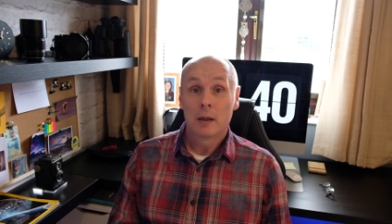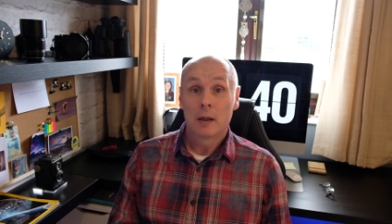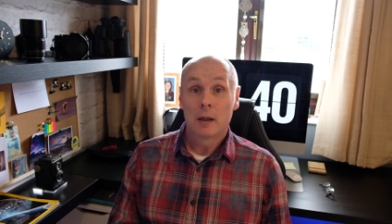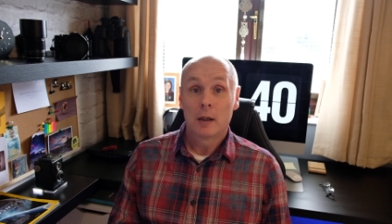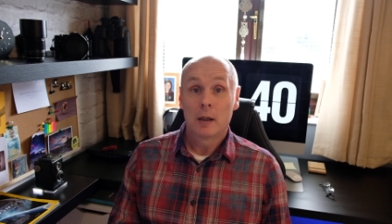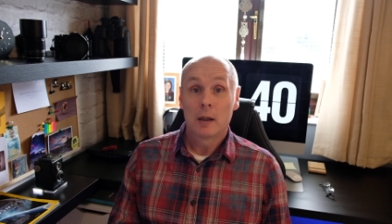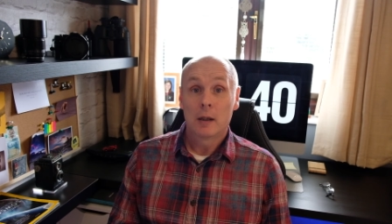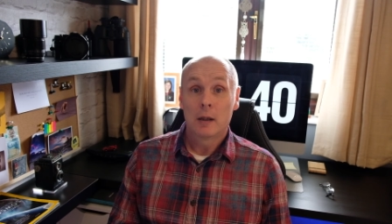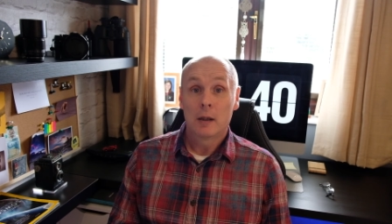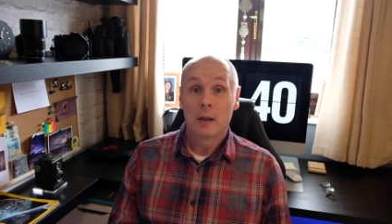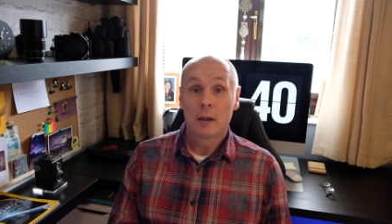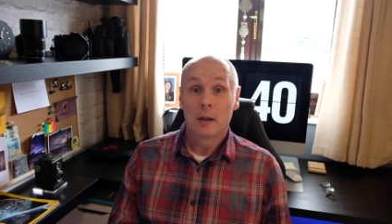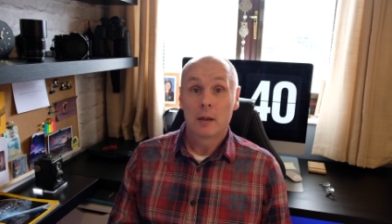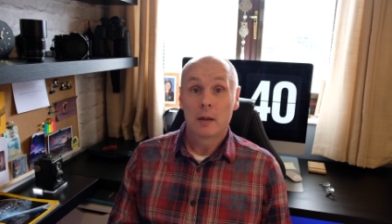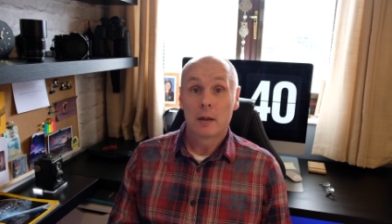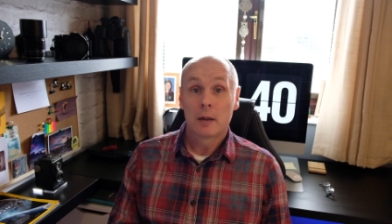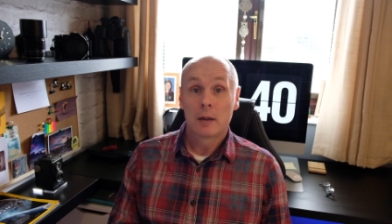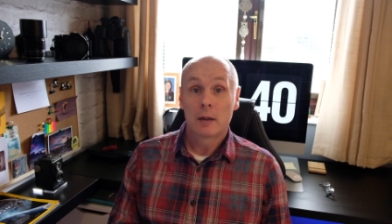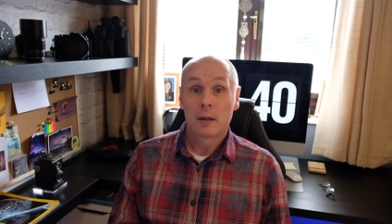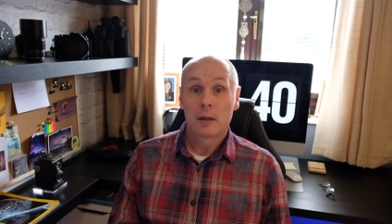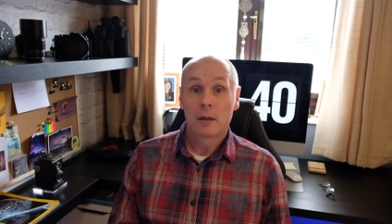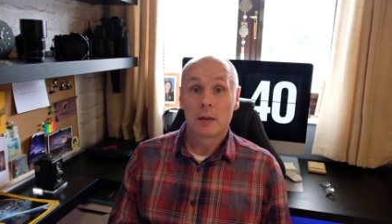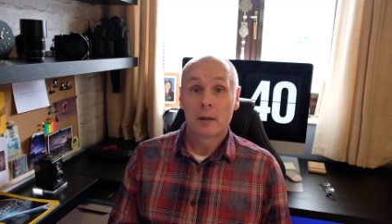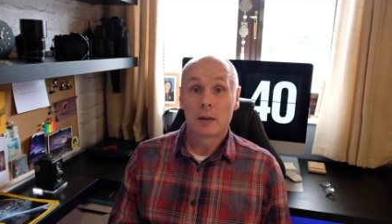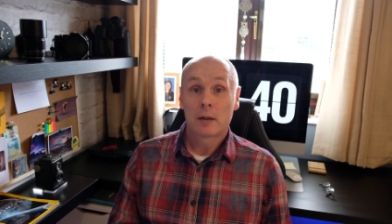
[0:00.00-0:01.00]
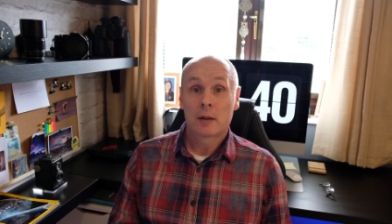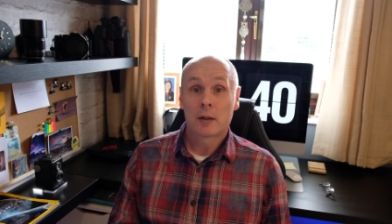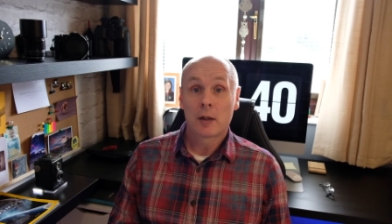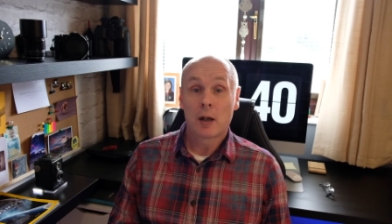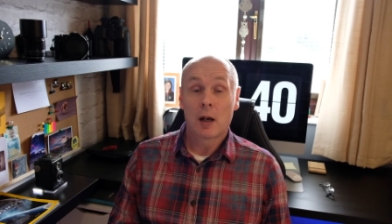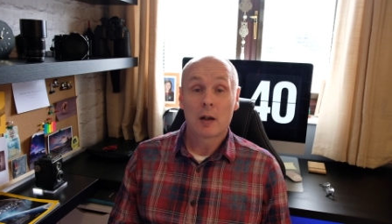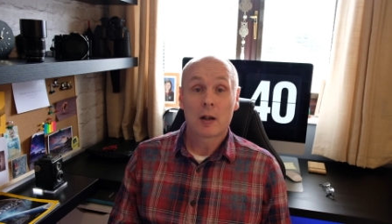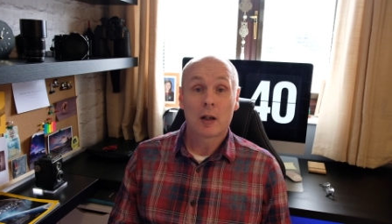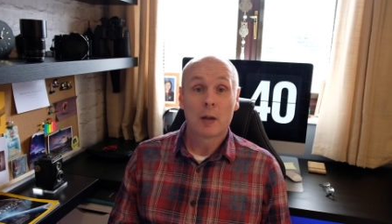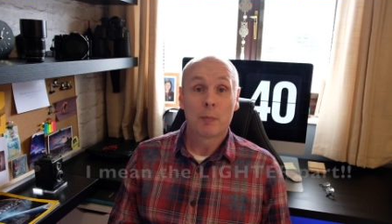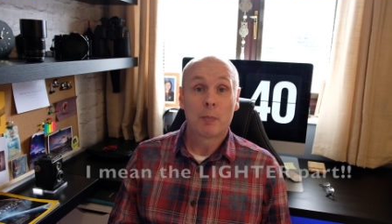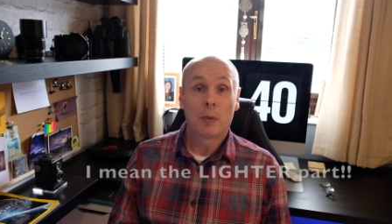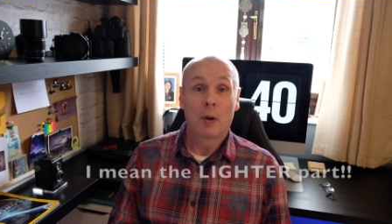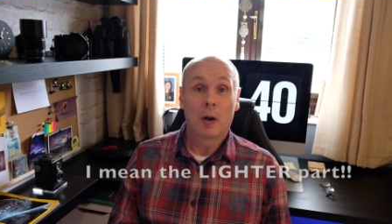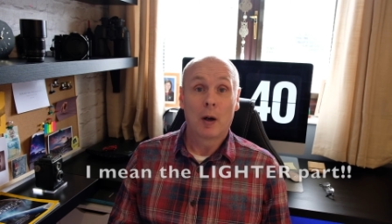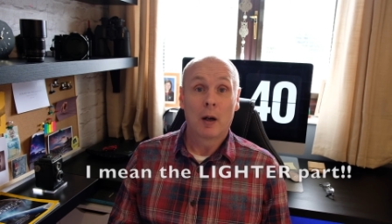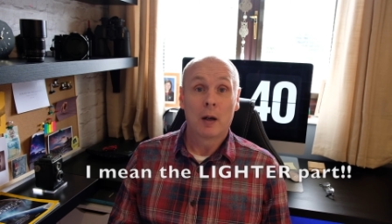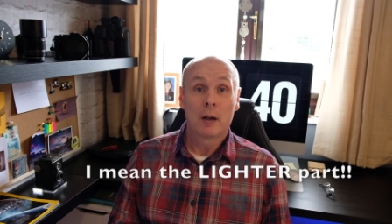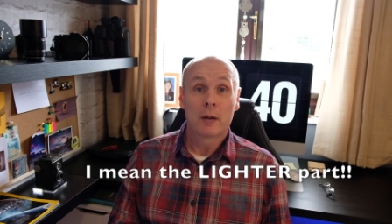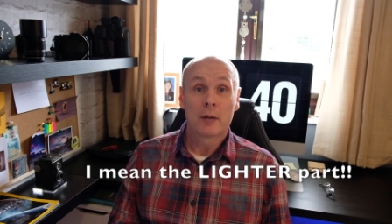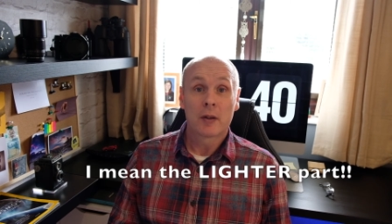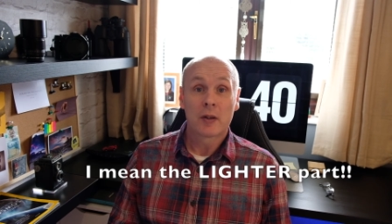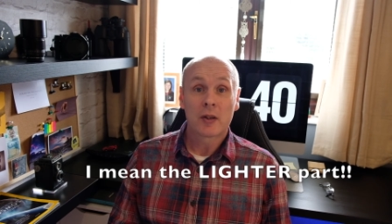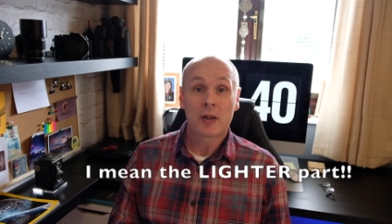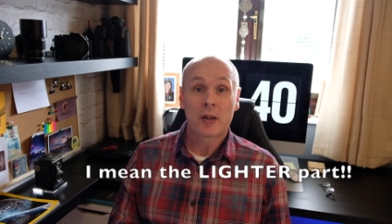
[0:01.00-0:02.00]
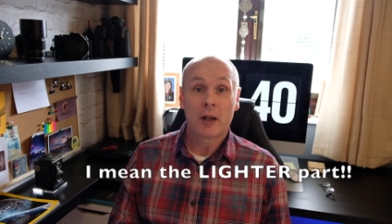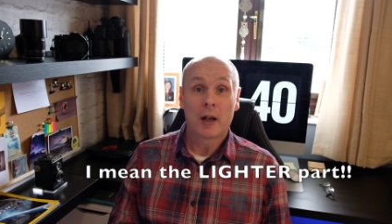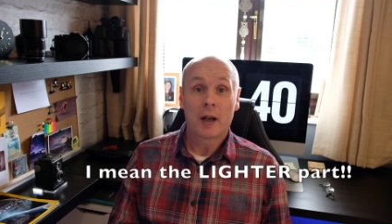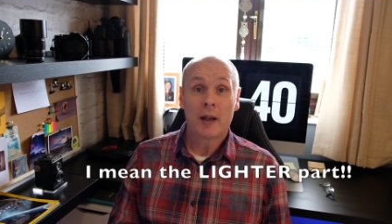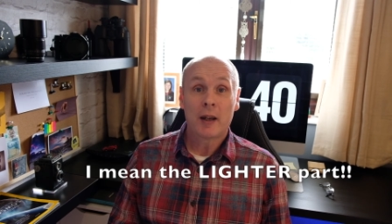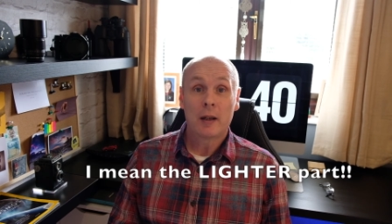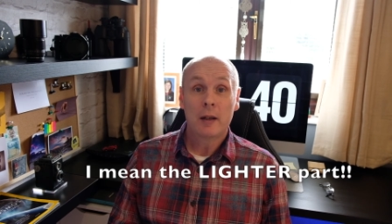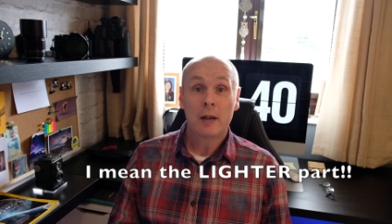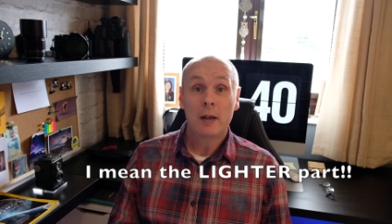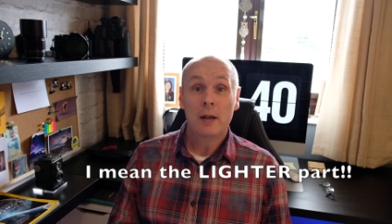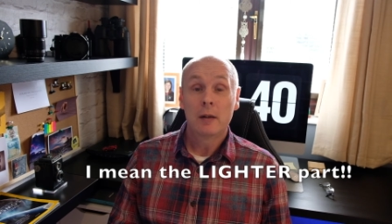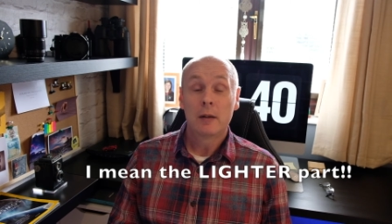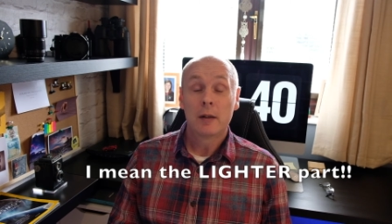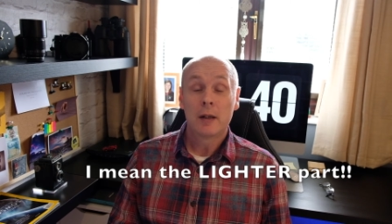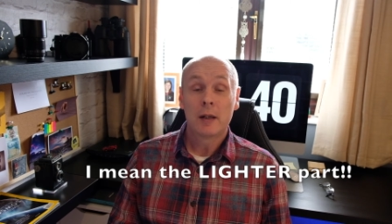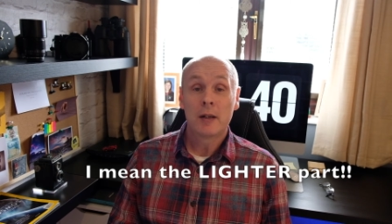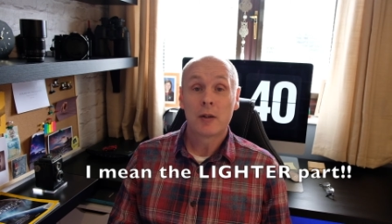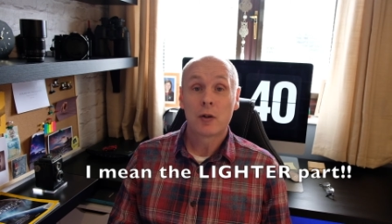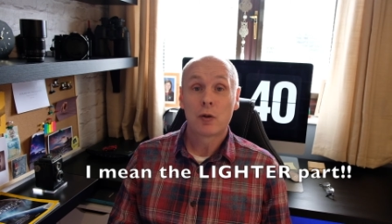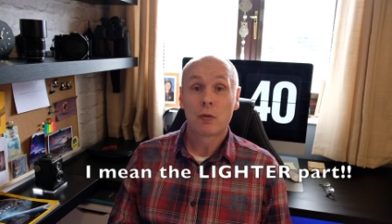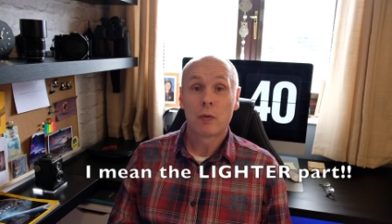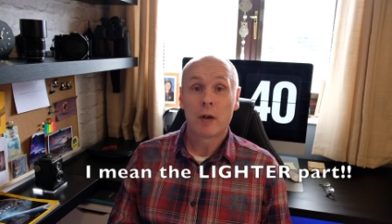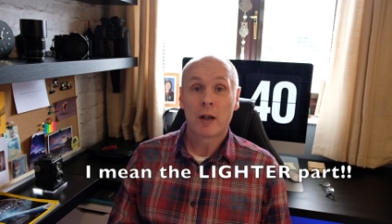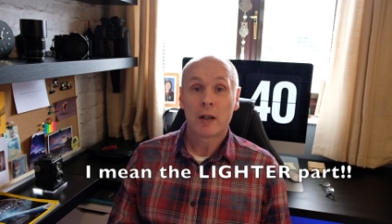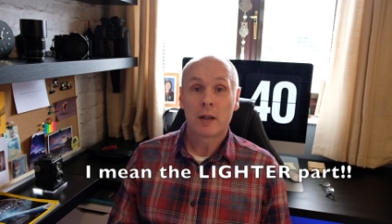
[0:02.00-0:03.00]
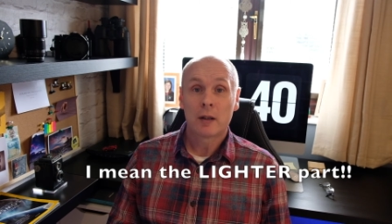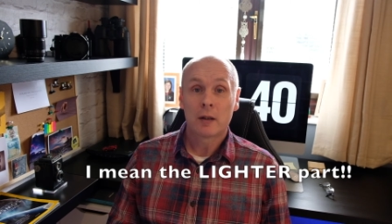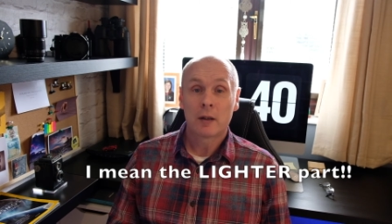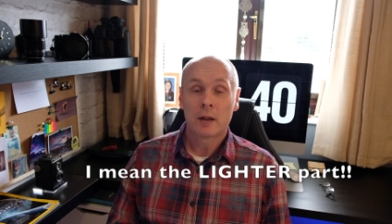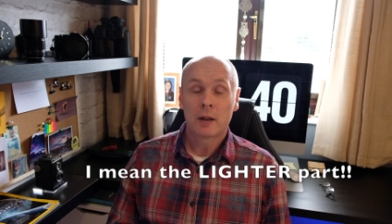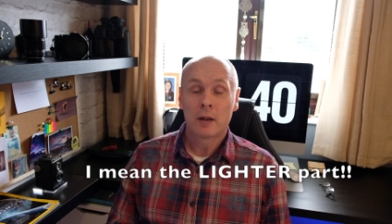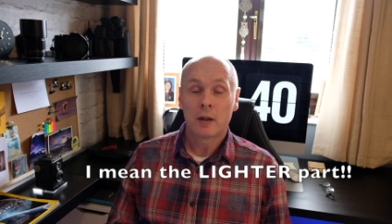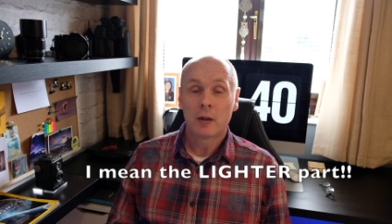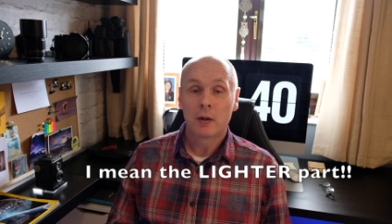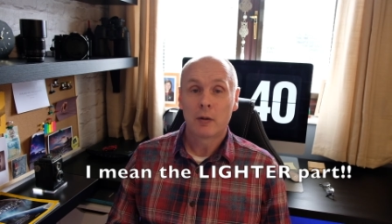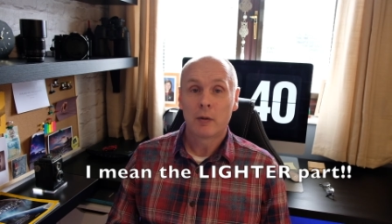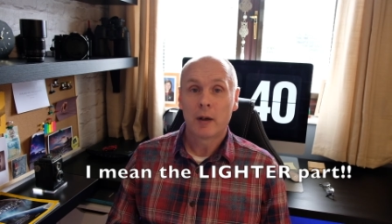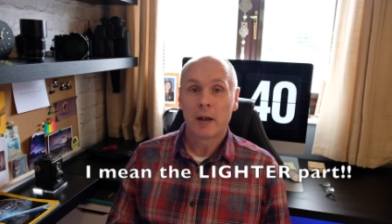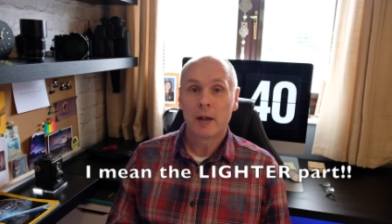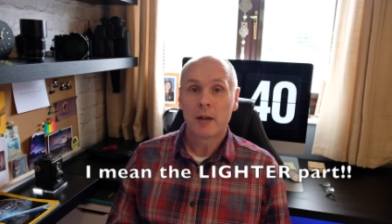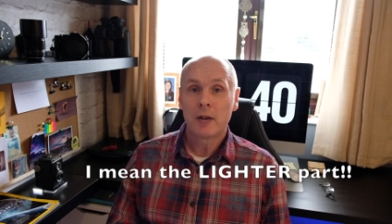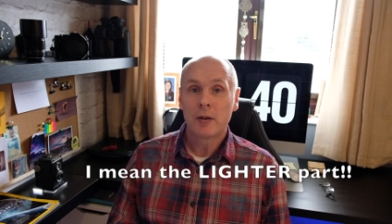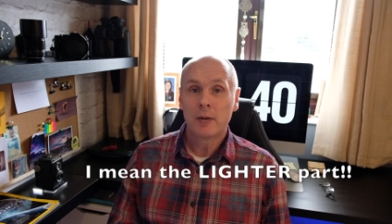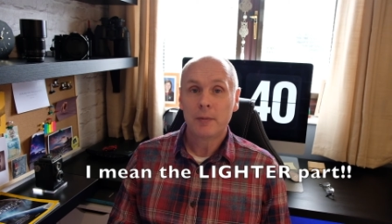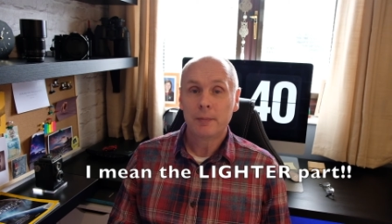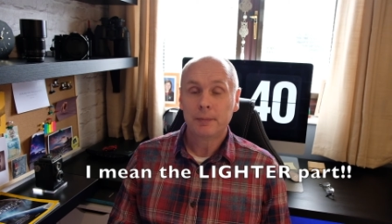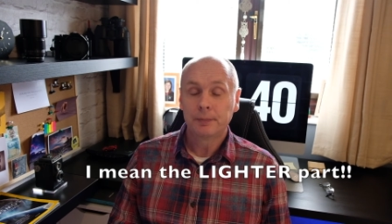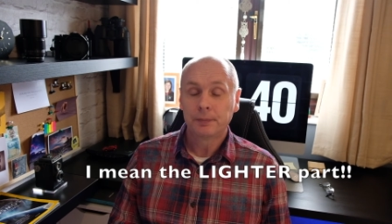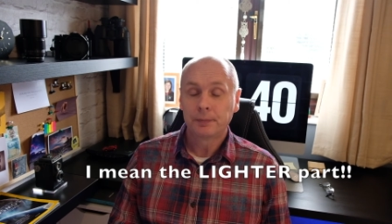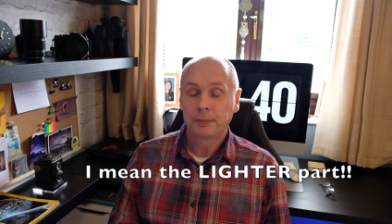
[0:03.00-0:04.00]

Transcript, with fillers: uh, darker part of the sky is right at the horizon.